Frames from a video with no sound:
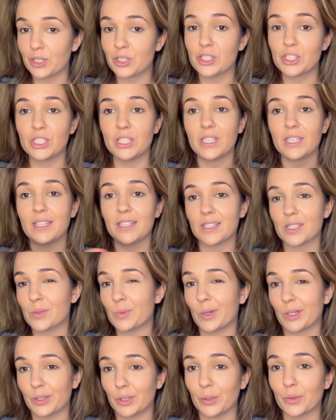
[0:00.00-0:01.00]
She is
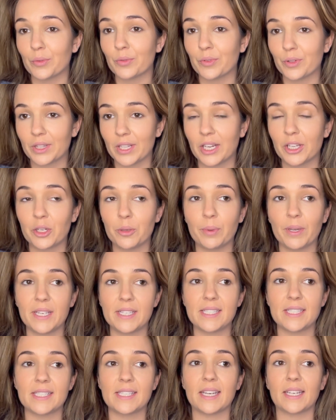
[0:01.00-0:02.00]
well known for the
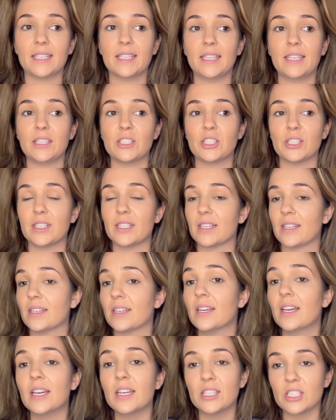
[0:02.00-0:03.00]
underpainting technique.
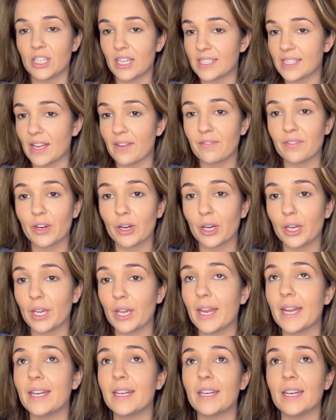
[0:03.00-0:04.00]
She has that
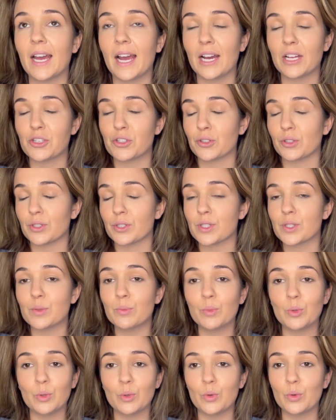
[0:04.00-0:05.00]
very natural,
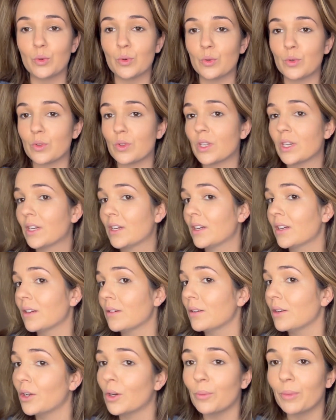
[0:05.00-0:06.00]
smooth,
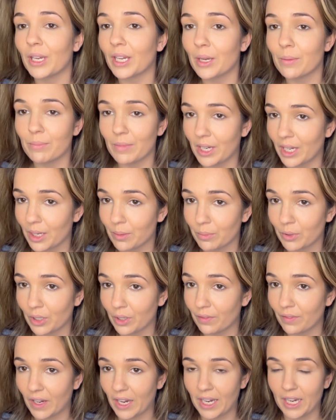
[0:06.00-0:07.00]
no makeup look
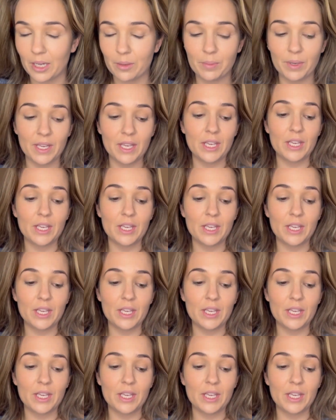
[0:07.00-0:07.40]
vibe.